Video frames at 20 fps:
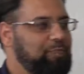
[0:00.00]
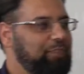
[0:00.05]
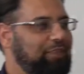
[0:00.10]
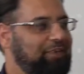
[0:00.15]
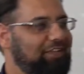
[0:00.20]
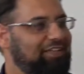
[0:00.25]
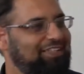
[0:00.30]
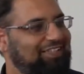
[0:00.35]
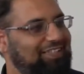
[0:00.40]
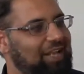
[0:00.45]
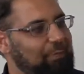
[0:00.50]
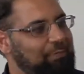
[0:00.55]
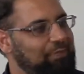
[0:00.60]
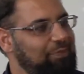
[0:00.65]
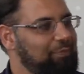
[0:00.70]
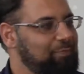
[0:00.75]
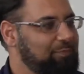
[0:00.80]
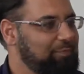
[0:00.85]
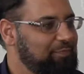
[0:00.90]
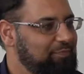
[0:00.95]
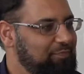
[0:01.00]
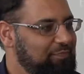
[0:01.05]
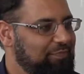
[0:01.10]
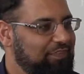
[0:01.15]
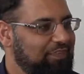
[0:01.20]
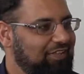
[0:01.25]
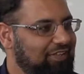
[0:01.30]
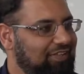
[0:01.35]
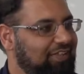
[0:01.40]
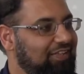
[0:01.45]
He slapped him.
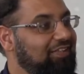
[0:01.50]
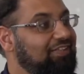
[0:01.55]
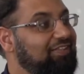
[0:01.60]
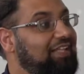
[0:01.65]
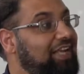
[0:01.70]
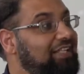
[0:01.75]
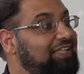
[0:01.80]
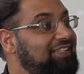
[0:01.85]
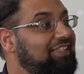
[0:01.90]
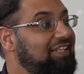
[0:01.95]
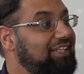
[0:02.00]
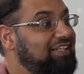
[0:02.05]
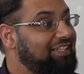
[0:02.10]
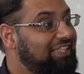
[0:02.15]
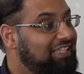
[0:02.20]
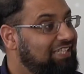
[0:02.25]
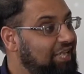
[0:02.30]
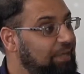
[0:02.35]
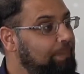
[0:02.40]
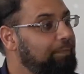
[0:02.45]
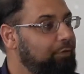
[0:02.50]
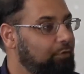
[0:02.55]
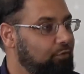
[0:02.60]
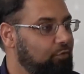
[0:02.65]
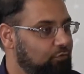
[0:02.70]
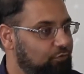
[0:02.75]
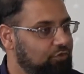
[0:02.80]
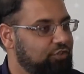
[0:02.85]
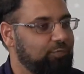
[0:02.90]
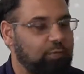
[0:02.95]
That's a typical
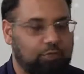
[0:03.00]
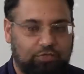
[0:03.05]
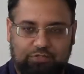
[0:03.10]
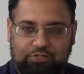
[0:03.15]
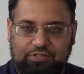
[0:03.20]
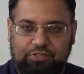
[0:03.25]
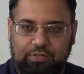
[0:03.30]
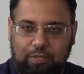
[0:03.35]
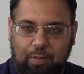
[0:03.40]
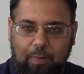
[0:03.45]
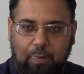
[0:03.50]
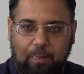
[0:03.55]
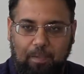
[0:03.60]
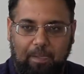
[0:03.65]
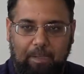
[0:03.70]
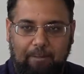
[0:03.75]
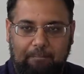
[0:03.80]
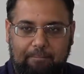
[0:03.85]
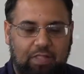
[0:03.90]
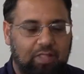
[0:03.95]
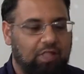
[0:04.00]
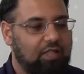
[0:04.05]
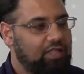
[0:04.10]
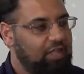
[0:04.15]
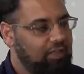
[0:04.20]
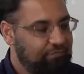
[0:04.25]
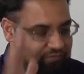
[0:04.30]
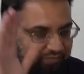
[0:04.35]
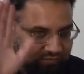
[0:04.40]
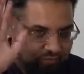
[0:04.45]
response.
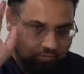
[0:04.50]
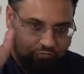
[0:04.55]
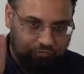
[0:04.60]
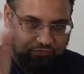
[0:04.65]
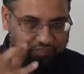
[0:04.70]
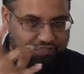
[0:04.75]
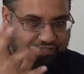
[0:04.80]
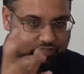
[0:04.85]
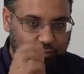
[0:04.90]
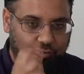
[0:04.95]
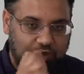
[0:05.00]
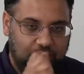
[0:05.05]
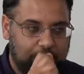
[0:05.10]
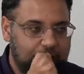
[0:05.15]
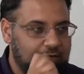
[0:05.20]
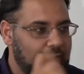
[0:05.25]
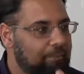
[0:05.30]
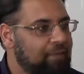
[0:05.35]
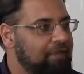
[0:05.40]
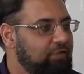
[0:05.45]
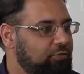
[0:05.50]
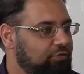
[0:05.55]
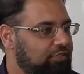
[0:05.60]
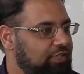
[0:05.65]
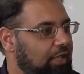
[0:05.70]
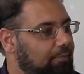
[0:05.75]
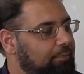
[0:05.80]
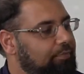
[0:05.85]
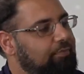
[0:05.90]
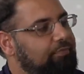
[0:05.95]
If it's not physical, it'll be a mental
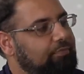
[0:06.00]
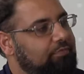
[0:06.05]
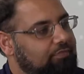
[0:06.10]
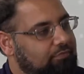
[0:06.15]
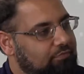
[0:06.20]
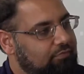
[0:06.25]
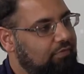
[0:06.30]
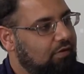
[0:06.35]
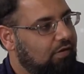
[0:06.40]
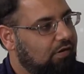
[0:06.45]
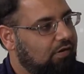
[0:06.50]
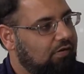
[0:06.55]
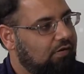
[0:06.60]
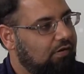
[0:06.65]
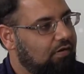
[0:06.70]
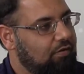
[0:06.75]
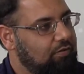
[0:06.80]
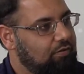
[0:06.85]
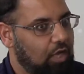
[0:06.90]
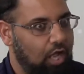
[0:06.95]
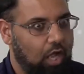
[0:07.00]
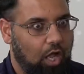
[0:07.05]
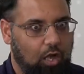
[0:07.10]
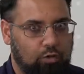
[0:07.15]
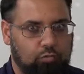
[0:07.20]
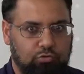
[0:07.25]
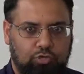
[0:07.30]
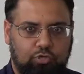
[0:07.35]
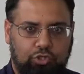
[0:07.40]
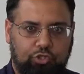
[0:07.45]
slap.
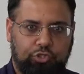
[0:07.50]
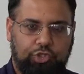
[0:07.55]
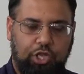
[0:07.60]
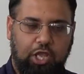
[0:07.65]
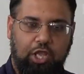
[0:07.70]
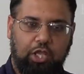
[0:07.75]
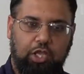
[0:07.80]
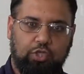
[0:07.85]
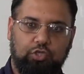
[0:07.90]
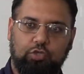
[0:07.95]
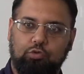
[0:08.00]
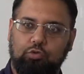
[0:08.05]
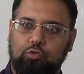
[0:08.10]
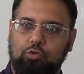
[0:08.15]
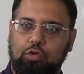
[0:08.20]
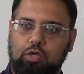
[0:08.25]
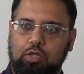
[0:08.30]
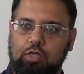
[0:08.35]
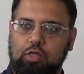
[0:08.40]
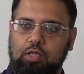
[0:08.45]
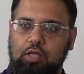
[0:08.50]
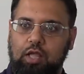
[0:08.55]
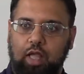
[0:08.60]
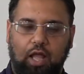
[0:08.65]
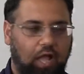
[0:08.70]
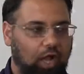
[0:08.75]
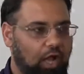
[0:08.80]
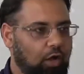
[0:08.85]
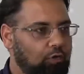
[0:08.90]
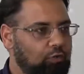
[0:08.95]
How dare you?
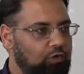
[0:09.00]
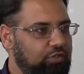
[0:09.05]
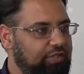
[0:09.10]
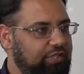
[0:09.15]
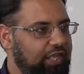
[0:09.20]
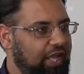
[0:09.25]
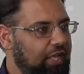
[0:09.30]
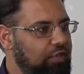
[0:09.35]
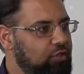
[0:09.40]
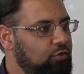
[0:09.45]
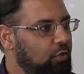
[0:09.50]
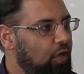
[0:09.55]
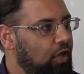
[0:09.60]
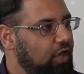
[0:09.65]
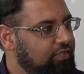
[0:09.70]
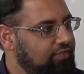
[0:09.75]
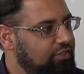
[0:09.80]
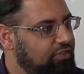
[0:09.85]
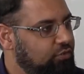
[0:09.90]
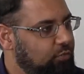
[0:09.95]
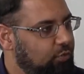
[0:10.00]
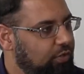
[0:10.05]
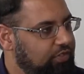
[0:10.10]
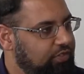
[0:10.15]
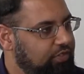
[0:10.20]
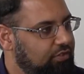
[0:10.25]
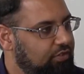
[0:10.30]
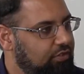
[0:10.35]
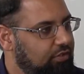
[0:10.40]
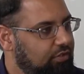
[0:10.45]
How dare you ask this
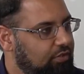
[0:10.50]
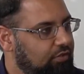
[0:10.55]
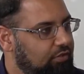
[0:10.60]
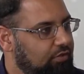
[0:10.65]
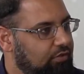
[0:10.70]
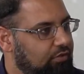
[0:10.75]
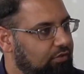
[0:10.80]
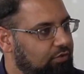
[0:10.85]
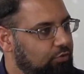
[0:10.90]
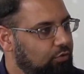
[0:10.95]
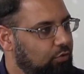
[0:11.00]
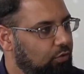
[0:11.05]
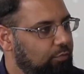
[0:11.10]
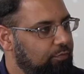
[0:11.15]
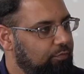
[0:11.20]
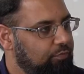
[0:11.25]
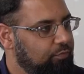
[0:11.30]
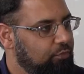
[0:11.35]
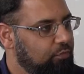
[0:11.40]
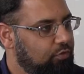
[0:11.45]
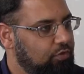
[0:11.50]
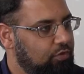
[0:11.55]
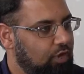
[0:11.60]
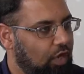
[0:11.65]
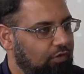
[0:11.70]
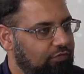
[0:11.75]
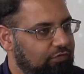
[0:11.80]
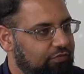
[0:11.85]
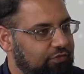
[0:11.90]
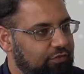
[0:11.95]
question? You
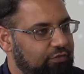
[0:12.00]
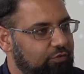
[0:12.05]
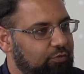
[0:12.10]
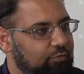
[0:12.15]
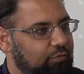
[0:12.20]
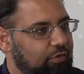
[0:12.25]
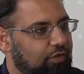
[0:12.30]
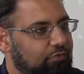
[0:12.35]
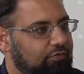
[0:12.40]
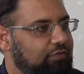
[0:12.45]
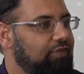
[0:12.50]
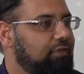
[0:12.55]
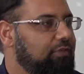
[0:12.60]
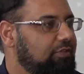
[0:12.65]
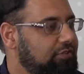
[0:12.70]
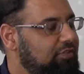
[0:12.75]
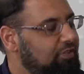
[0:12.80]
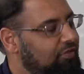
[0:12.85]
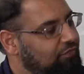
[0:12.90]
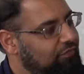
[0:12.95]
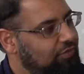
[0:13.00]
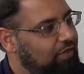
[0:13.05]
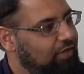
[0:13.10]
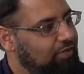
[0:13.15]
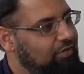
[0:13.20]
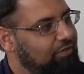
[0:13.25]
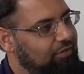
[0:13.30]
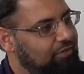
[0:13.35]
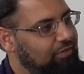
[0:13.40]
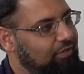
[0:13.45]
kafir, you munafir. Stuff like
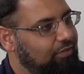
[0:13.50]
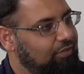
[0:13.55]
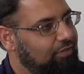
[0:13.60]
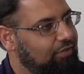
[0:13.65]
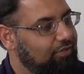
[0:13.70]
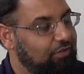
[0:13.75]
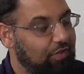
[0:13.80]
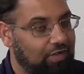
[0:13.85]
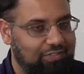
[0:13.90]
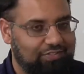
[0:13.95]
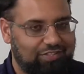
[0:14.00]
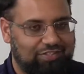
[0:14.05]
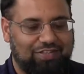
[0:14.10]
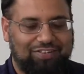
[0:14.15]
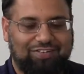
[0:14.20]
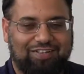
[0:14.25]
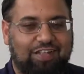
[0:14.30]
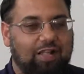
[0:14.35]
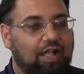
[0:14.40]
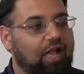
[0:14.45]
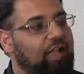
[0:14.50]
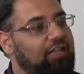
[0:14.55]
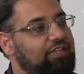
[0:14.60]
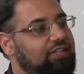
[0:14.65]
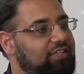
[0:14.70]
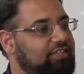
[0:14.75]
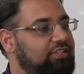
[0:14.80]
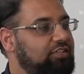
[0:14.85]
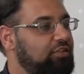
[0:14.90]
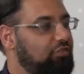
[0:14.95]
the guys, and
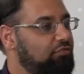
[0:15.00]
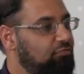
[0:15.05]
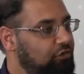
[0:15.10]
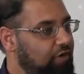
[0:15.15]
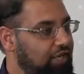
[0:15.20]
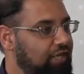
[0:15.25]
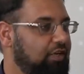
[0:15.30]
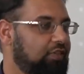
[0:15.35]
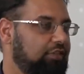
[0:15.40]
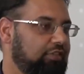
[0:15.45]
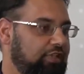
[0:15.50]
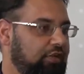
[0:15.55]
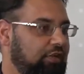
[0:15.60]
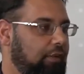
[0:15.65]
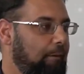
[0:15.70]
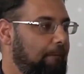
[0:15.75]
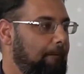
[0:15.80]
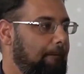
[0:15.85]
this is a regular thing now.